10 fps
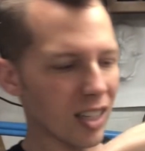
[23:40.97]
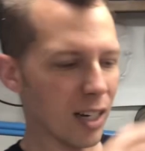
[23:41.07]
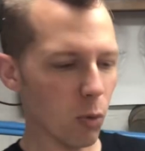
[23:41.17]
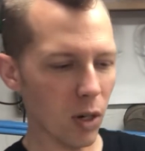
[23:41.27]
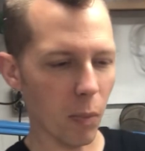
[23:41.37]
because I
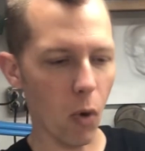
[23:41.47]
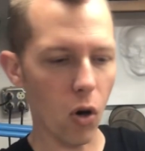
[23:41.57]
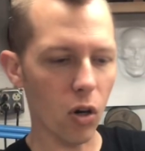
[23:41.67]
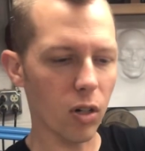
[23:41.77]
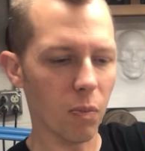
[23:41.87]
didn't want to
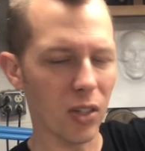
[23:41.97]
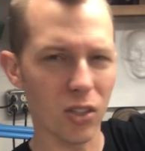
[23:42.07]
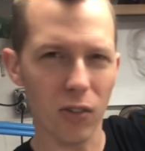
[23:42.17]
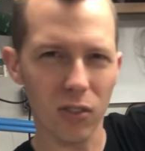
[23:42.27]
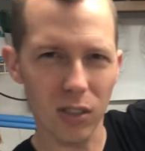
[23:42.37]
mar my
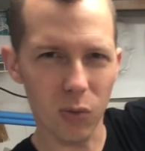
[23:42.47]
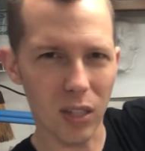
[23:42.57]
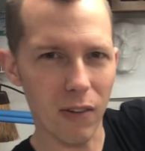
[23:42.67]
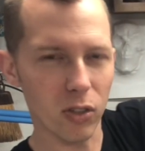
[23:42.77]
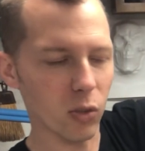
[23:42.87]
surfaces with
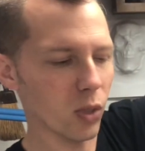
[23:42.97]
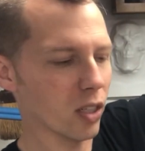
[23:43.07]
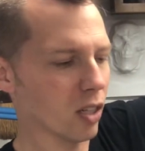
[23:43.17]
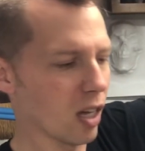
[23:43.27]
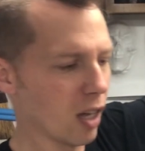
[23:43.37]
having a switch.
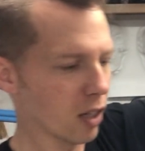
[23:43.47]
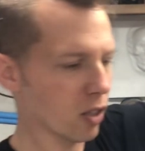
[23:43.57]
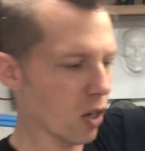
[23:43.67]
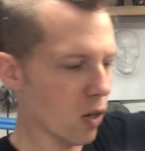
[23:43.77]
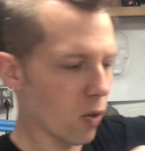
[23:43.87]

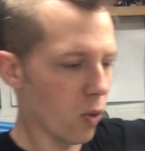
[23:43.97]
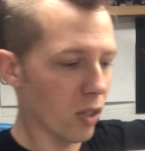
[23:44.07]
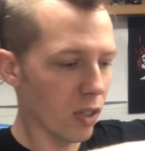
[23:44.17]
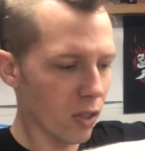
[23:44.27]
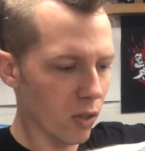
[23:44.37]
So what
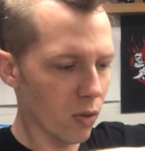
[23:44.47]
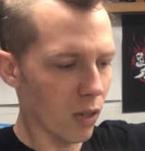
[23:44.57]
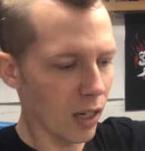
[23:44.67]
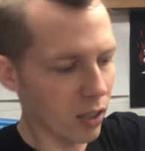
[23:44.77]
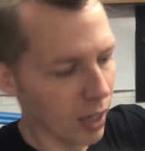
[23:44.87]
to do?
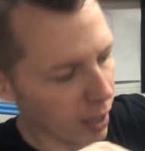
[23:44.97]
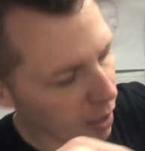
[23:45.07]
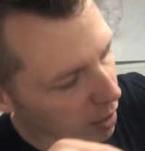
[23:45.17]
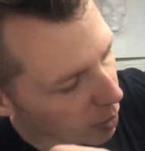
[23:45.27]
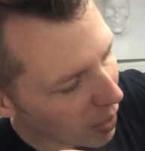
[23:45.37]
I just take
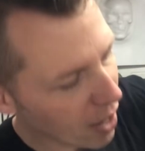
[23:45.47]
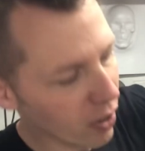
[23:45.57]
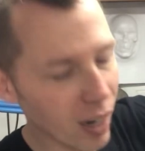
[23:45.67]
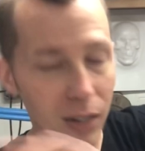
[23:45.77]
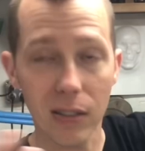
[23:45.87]
the battery
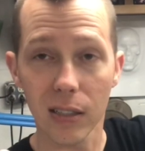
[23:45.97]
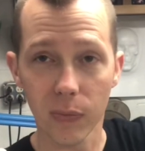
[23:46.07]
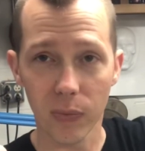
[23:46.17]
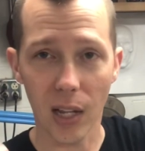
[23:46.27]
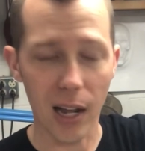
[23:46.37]
out
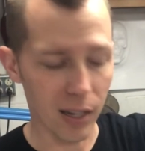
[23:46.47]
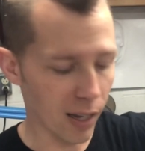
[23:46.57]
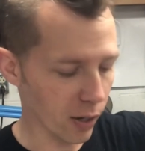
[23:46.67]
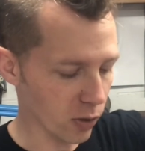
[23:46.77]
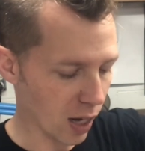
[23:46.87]
and the
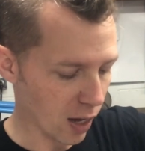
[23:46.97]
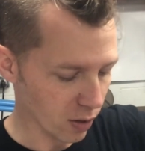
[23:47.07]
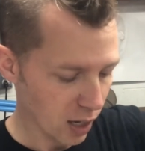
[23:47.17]
light goes out.